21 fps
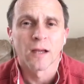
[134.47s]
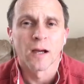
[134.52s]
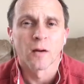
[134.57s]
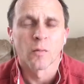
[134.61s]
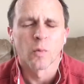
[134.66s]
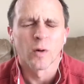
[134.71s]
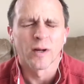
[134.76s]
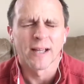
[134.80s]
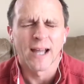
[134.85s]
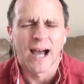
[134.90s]

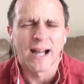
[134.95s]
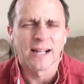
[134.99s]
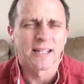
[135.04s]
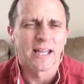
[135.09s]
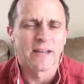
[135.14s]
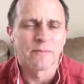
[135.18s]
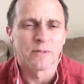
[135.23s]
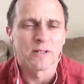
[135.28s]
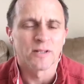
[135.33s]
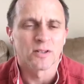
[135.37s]
What God
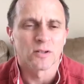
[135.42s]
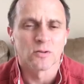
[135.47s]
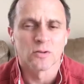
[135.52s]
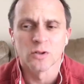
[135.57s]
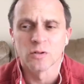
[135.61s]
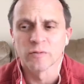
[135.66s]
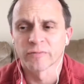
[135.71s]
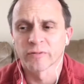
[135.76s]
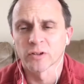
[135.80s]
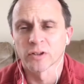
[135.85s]
gave me to
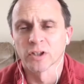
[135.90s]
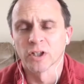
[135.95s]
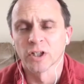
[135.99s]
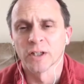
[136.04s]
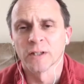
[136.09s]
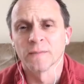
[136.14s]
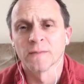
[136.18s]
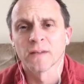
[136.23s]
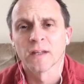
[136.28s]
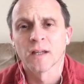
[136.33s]
do for
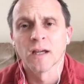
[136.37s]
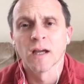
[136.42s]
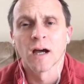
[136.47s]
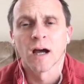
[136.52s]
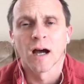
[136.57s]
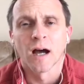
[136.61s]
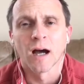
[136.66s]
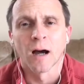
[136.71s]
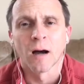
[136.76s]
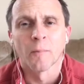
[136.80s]
good,
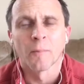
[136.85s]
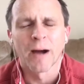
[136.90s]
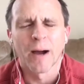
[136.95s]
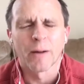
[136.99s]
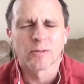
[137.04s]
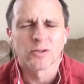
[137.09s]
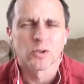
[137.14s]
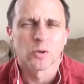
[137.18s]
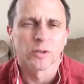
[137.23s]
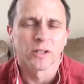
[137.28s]
I
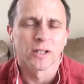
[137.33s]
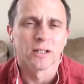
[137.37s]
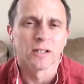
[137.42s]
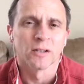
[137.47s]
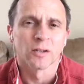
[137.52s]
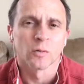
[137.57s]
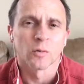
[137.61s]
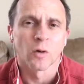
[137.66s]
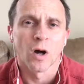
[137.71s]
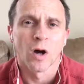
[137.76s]
was doing it
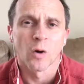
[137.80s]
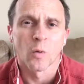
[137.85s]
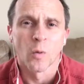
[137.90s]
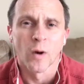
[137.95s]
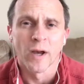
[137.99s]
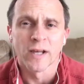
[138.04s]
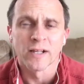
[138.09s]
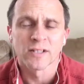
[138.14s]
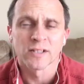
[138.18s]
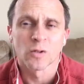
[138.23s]
in the wrong
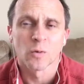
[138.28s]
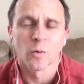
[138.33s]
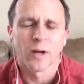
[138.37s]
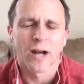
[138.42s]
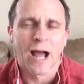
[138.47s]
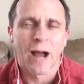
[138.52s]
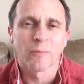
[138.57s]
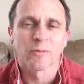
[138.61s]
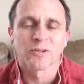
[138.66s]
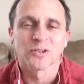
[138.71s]
way. So what
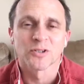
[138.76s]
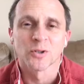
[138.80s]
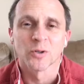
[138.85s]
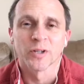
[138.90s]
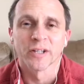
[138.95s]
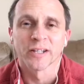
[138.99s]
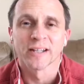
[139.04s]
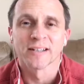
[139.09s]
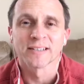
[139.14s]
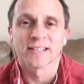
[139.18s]
I was
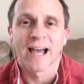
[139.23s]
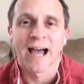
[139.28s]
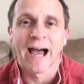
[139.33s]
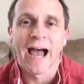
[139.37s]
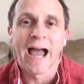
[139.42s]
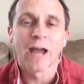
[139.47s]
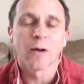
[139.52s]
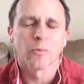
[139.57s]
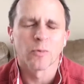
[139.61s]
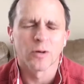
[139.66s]
doing is
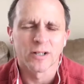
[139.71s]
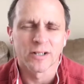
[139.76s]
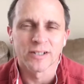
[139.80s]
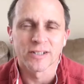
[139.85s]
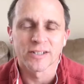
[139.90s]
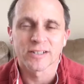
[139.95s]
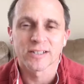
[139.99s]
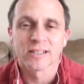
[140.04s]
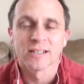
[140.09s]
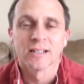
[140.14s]
I
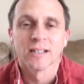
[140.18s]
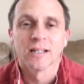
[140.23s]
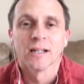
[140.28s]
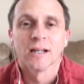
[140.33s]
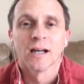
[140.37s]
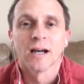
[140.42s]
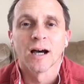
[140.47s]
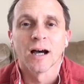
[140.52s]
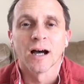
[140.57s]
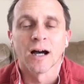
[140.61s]
was
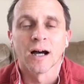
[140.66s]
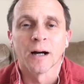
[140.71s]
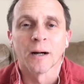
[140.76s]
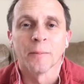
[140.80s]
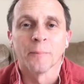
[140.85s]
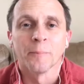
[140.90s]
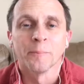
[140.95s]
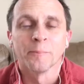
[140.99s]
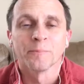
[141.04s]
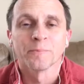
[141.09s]

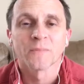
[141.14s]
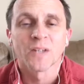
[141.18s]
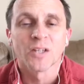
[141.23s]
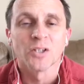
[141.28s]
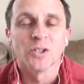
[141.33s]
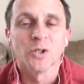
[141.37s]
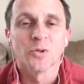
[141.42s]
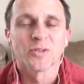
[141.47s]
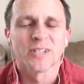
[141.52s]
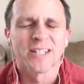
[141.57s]

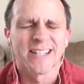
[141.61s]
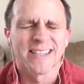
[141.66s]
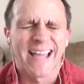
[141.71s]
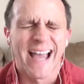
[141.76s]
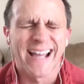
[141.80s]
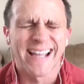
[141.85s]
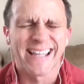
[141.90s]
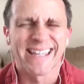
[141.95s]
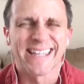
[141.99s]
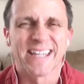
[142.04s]
using
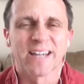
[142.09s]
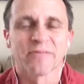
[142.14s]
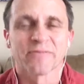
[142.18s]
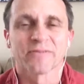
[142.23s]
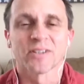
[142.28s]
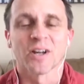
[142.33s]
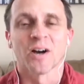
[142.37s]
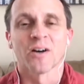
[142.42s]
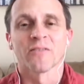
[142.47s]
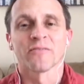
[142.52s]
that
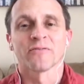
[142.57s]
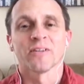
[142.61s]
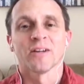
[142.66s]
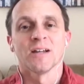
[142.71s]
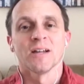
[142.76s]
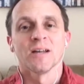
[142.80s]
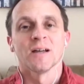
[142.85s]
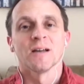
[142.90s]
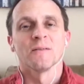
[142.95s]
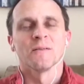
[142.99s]
gift of
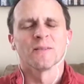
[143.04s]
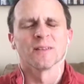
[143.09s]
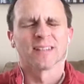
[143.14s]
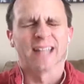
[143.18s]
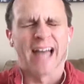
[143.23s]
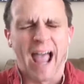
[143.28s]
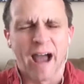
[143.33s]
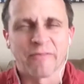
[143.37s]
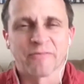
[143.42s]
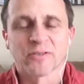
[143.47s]

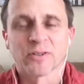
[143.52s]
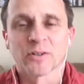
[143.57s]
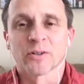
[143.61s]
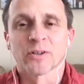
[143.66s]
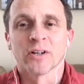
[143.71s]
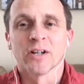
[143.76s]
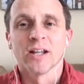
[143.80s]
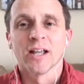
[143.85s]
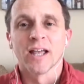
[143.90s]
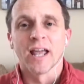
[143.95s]

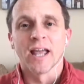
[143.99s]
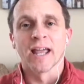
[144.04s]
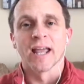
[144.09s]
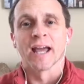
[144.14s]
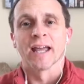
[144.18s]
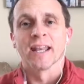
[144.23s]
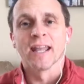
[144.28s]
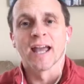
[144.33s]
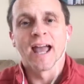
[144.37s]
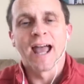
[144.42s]
laughter
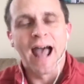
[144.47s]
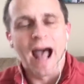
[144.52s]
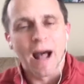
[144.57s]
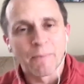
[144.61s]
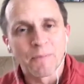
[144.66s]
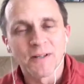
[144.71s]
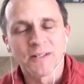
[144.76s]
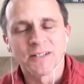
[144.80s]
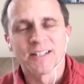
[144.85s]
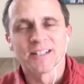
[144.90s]
and
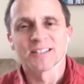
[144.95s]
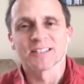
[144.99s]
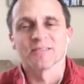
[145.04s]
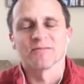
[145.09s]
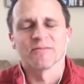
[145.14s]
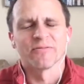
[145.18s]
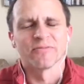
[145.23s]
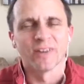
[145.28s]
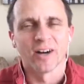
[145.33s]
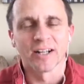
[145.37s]
happiness
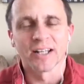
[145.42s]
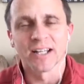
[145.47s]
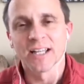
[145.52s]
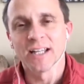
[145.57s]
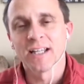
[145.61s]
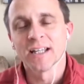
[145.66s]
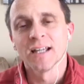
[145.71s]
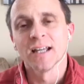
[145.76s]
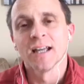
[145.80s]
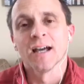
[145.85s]
and
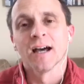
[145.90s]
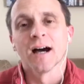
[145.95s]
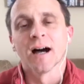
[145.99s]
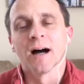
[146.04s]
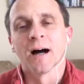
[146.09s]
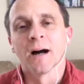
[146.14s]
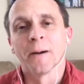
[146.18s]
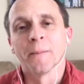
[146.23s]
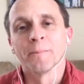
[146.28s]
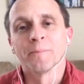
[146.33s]
funny
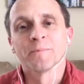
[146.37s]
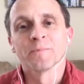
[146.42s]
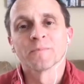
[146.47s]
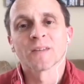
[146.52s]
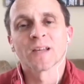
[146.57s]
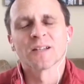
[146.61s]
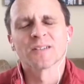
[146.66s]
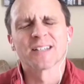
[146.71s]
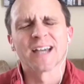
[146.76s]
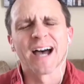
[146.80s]

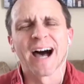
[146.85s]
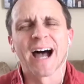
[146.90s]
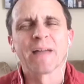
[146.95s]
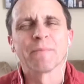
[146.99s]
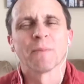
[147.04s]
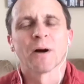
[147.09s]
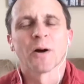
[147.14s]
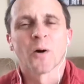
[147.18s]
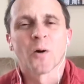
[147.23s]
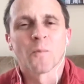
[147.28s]
to
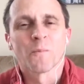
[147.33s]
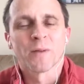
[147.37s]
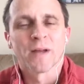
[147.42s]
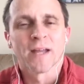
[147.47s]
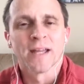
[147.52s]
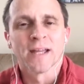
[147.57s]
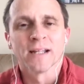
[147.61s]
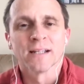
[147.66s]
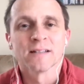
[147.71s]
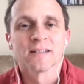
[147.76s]
hide my own
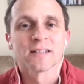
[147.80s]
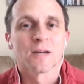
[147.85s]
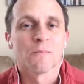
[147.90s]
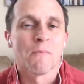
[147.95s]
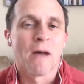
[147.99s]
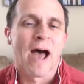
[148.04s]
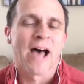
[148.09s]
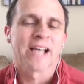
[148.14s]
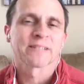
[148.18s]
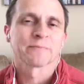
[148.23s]
pain, to
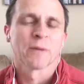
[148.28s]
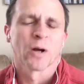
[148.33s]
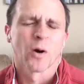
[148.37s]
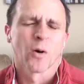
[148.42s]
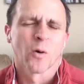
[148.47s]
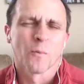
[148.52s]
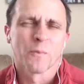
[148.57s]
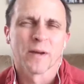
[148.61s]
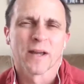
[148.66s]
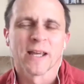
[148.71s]
mask my
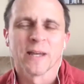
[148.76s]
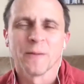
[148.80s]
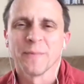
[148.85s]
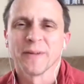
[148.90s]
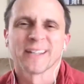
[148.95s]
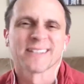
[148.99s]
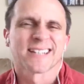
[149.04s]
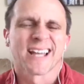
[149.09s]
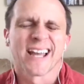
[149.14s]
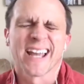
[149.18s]
own pain,
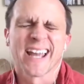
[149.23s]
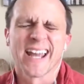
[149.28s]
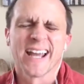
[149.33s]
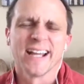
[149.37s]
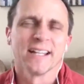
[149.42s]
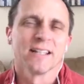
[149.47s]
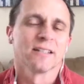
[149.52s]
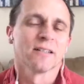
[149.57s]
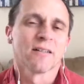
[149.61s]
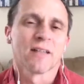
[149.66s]
because I
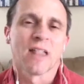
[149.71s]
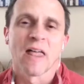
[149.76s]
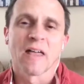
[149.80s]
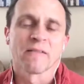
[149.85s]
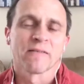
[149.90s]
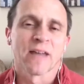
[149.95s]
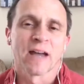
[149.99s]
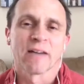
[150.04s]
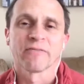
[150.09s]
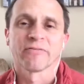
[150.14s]
hated
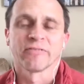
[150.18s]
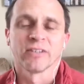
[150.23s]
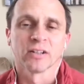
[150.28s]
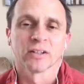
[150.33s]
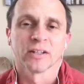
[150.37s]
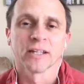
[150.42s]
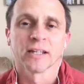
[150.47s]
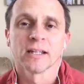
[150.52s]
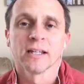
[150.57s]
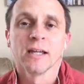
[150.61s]
that
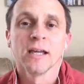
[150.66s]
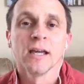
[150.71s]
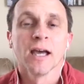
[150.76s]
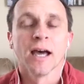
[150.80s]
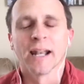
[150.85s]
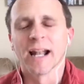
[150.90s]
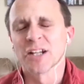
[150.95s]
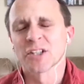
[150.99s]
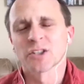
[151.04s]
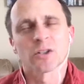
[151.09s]
feeling.
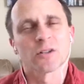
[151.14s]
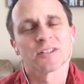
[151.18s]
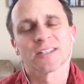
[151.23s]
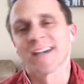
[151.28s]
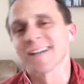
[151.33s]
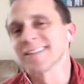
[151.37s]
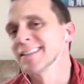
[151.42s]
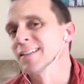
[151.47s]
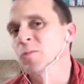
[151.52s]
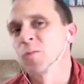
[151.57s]
And I sure as
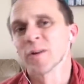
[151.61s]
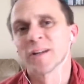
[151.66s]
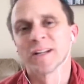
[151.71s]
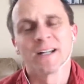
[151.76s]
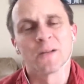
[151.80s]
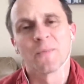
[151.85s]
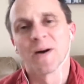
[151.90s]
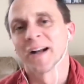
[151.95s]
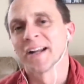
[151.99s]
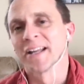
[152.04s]
heck didn't want
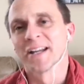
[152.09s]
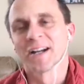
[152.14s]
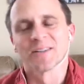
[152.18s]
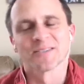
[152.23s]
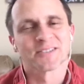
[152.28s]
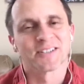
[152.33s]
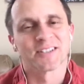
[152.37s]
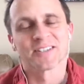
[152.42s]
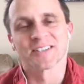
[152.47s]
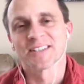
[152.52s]
anybody else
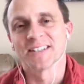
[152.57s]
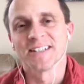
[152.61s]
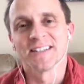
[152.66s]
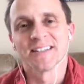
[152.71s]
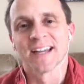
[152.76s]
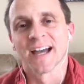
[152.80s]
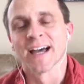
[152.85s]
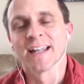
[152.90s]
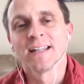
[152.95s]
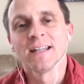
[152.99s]
to see
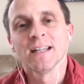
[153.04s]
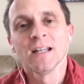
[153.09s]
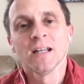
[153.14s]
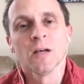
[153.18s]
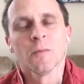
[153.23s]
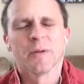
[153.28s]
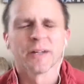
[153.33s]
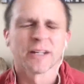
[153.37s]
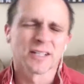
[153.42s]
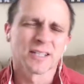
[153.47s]
that,
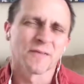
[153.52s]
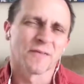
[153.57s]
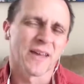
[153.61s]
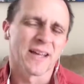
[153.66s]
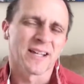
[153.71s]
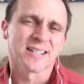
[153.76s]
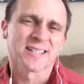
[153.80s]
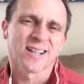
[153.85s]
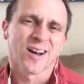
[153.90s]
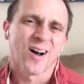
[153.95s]
because if they
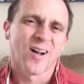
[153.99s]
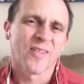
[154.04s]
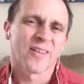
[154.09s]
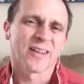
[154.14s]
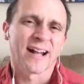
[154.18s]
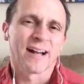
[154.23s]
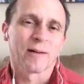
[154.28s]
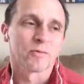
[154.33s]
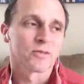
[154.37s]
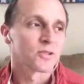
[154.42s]
saw
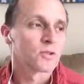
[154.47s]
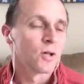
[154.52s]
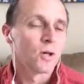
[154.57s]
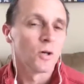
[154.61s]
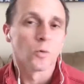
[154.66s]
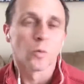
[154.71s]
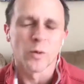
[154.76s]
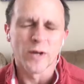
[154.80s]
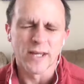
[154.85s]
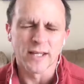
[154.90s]
that I was
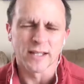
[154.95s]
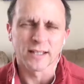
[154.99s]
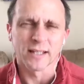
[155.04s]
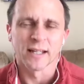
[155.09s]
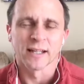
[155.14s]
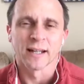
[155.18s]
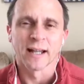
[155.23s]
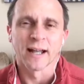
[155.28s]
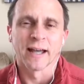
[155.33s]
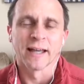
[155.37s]
weak
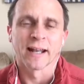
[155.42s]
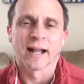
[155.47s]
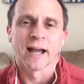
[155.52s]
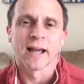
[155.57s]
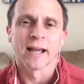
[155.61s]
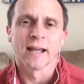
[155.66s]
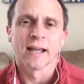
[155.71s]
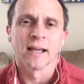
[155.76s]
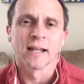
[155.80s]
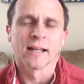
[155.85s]

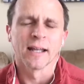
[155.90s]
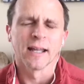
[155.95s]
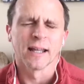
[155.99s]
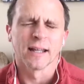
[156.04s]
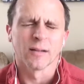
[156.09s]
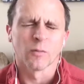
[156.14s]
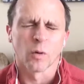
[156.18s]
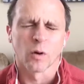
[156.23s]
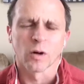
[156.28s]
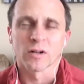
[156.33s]

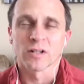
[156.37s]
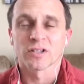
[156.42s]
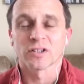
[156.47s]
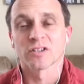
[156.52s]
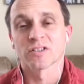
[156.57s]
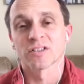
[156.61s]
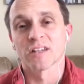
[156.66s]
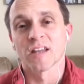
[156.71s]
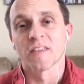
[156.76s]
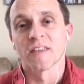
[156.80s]
I
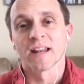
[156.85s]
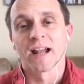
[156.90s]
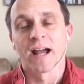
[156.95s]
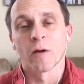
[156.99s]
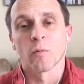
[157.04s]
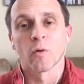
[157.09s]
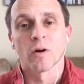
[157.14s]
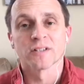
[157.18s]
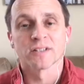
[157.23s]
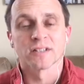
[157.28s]

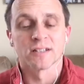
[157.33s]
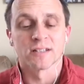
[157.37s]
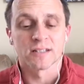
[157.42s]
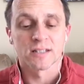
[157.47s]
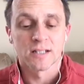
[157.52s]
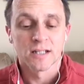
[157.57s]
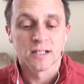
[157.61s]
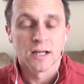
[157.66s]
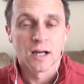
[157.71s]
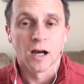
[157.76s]
wasn't
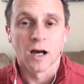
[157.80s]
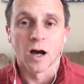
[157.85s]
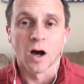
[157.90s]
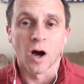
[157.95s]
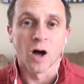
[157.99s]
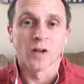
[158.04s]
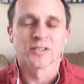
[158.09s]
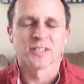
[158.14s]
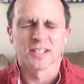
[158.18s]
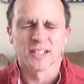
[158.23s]

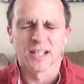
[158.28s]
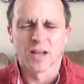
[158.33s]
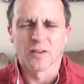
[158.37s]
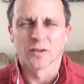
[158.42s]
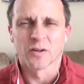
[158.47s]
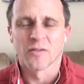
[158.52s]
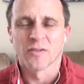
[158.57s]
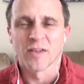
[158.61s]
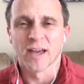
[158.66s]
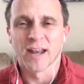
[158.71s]

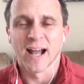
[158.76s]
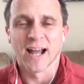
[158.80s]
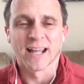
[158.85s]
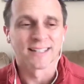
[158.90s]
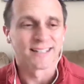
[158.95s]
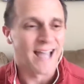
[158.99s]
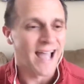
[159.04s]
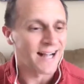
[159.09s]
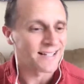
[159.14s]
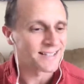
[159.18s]
altogether, that I
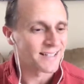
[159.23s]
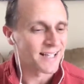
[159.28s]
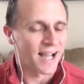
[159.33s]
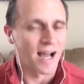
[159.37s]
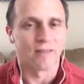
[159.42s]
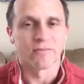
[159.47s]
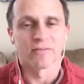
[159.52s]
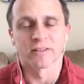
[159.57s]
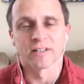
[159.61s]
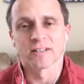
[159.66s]
lacked
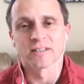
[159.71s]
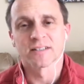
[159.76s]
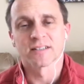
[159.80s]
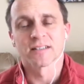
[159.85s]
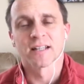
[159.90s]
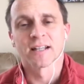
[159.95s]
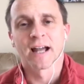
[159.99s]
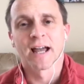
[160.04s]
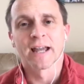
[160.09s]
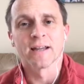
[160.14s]
confidence,
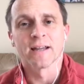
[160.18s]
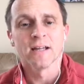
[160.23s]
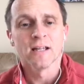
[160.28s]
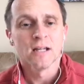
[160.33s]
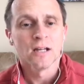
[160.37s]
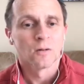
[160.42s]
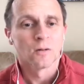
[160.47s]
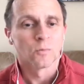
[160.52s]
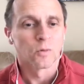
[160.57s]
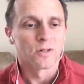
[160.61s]
that I
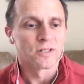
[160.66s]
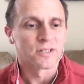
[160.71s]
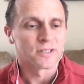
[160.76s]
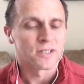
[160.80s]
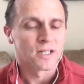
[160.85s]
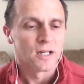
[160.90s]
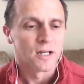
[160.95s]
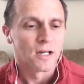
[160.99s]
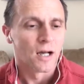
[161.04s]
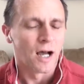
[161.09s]

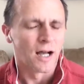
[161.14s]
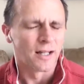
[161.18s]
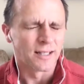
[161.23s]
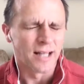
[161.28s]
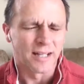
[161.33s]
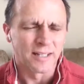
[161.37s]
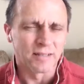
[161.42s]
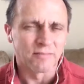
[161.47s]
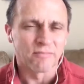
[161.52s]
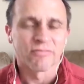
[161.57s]

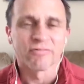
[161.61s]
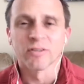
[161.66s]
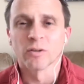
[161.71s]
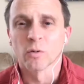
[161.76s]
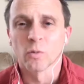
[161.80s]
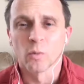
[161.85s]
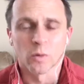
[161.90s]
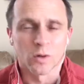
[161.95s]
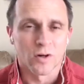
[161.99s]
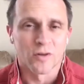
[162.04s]
didn't
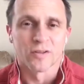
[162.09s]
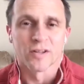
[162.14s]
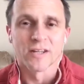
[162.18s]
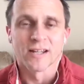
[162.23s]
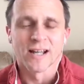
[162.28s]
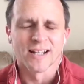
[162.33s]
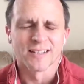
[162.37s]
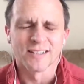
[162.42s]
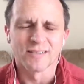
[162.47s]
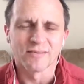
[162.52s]
feel
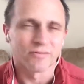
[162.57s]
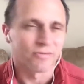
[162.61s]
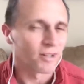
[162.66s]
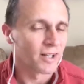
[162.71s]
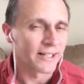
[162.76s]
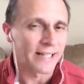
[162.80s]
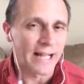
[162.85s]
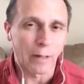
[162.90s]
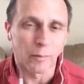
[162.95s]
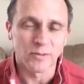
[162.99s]
worthy, I didn't feel
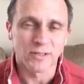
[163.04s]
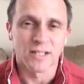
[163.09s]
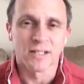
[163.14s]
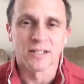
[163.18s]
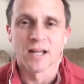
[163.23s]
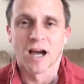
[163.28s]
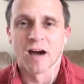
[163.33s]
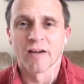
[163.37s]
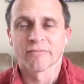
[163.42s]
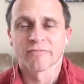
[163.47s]
like I was
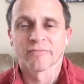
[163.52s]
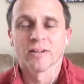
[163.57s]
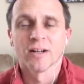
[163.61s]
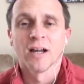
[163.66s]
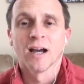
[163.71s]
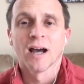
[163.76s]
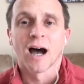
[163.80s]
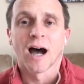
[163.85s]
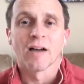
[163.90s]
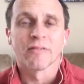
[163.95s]
enough,
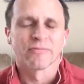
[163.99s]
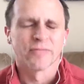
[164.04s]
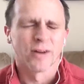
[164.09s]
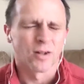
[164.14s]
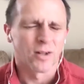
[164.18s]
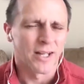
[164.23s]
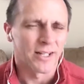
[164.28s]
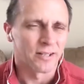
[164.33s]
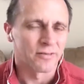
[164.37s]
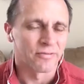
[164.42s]
I
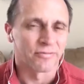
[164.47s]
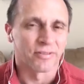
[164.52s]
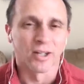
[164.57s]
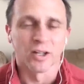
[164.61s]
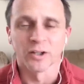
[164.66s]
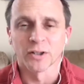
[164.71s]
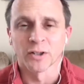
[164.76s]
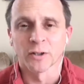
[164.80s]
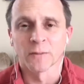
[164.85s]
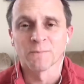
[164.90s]
felt like a
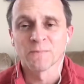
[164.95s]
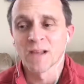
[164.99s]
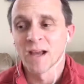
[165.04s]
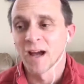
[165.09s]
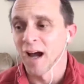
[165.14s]
failure.